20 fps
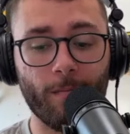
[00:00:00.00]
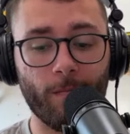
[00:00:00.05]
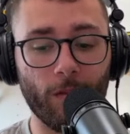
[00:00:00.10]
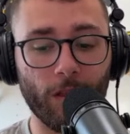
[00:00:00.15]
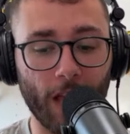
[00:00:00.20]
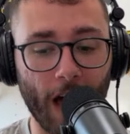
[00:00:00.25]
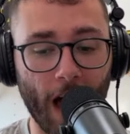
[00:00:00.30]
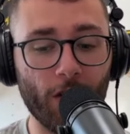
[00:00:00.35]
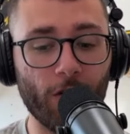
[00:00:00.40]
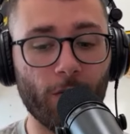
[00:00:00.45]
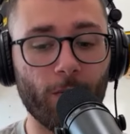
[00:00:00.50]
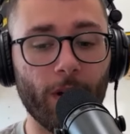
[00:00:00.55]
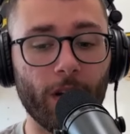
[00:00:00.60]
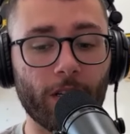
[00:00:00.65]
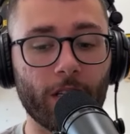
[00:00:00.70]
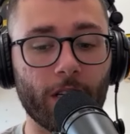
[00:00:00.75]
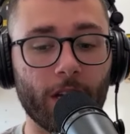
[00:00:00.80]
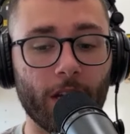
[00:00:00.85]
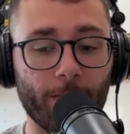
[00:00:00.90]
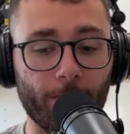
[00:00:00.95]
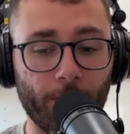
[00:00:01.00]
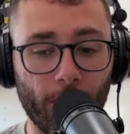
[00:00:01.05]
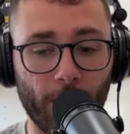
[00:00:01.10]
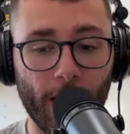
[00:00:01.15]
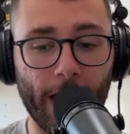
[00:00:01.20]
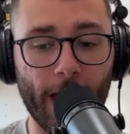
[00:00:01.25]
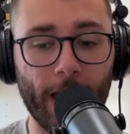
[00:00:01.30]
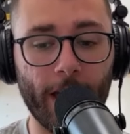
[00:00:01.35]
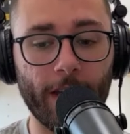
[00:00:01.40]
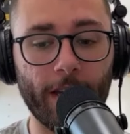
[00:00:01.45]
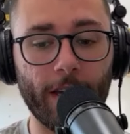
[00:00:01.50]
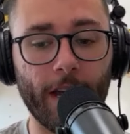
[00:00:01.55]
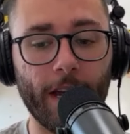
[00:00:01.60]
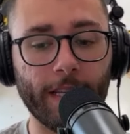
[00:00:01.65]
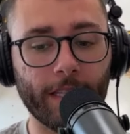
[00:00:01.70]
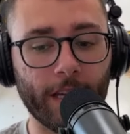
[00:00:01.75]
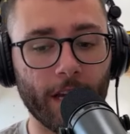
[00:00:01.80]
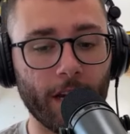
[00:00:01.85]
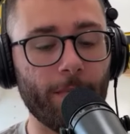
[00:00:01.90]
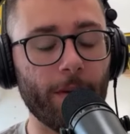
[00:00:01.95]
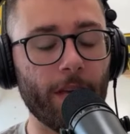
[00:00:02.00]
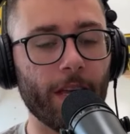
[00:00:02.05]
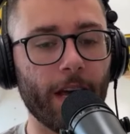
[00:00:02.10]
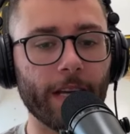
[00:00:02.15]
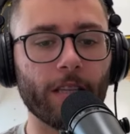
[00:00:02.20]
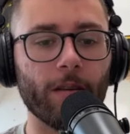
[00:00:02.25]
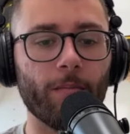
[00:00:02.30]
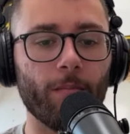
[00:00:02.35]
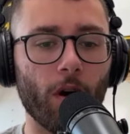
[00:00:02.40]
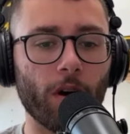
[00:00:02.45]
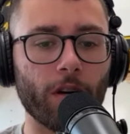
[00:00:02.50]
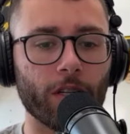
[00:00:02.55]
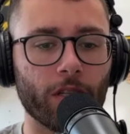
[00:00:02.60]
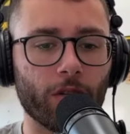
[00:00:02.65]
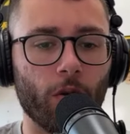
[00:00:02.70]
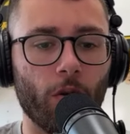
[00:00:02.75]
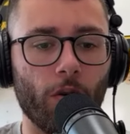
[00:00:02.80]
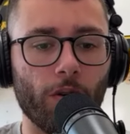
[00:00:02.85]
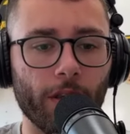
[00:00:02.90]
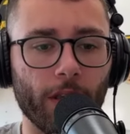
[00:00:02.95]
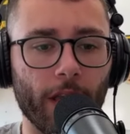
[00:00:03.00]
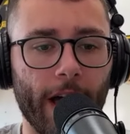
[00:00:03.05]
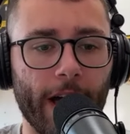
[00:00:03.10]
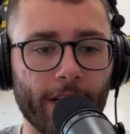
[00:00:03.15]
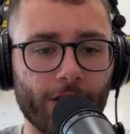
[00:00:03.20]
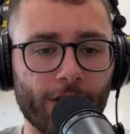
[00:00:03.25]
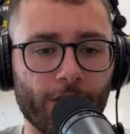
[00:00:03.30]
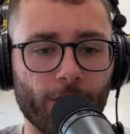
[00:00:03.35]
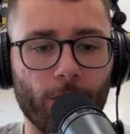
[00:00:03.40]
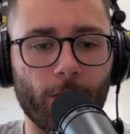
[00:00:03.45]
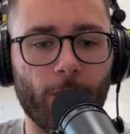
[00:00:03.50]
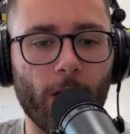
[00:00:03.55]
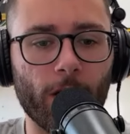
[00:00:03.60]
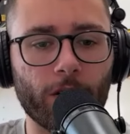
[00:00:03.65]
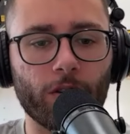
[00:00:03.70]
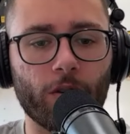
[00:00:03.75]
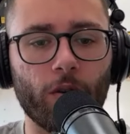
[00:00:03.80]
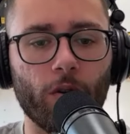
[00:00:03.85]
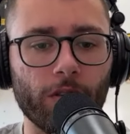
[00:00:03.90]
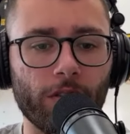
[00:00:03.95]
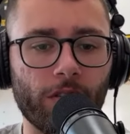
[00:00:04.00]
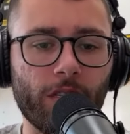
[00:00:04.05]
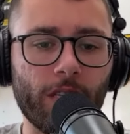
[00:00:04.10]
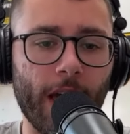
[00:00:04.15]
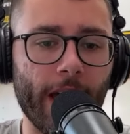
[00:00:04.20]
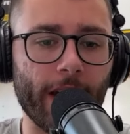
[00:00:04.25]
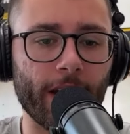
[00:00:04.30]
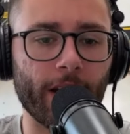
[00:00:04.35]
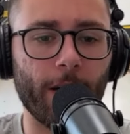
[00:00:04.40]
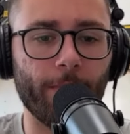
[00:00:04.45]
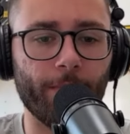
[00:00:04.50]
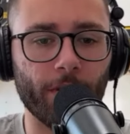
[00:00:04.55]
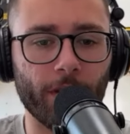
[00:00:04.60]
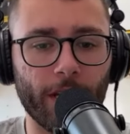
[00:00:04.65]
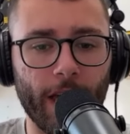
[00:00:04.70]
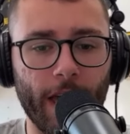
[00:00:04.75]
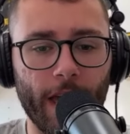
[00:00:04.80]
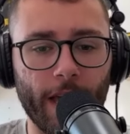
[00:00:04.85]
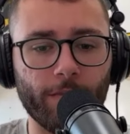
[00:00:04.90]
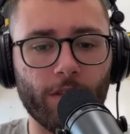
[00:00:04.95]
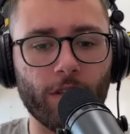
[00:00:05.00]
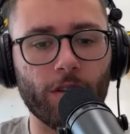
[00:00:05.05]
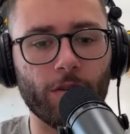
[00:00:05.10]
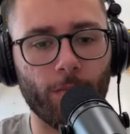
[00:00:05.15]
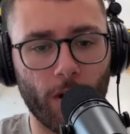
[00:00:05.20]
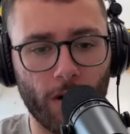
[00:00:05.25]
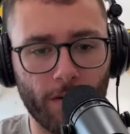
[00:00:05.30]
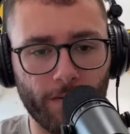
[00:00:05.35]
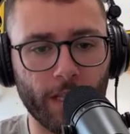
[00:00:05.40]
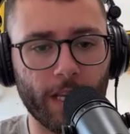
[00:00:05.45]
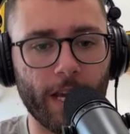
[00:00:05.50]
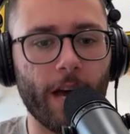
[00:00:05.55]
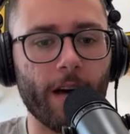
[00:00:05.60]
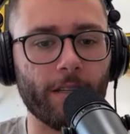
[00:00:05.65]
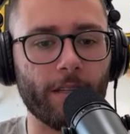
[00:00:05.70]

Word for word: Loudermilk's going to play. It's going to be like the Markus Golden last year, where Markus Golden sat a couple of games and DeMarvin Leal